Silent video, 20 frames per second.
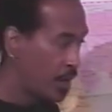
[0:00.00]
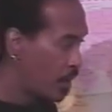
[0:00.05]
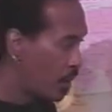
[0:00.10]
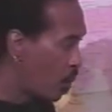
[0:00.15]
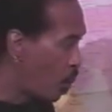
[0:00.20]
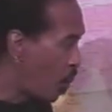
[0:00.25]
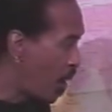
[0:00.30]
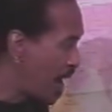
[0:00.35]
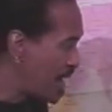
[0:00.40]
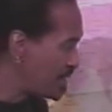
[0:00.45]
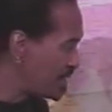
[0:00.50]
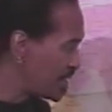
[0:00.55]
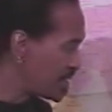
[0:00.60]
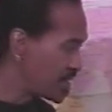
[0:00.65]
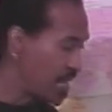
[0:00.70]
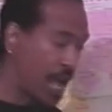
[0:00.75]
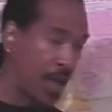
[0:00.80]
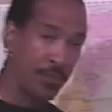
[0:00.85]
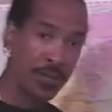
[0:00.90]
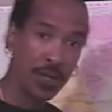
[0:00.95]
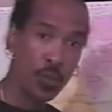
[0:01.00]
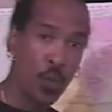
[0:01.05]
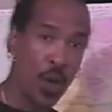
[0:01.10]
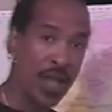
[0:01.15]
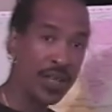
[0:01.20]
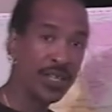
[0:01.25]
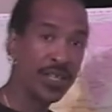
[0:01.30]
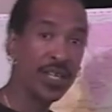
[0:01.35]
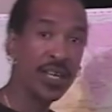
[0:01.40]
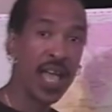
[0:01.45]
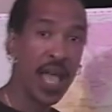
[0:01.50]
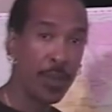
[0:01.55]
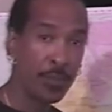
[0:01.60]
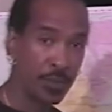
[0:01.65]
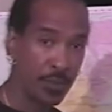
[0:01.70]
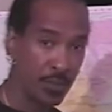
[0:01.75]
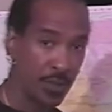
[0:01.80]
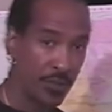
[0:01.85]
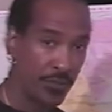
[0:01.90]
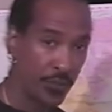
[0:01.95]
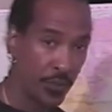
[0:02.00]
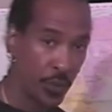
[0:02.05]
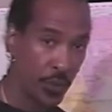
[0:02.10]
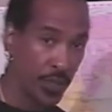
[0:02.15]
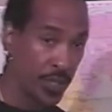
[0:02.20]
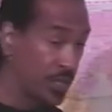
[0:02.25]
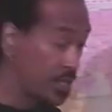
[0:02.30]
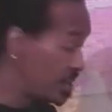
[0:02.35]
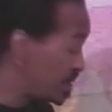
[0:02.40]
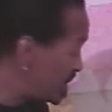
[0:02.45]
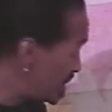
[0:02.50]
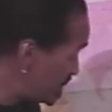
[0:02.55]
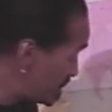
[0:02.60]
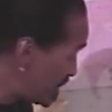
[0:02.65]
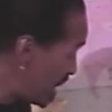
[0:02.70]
Why is this happening? Why didn't it happen before? It, it's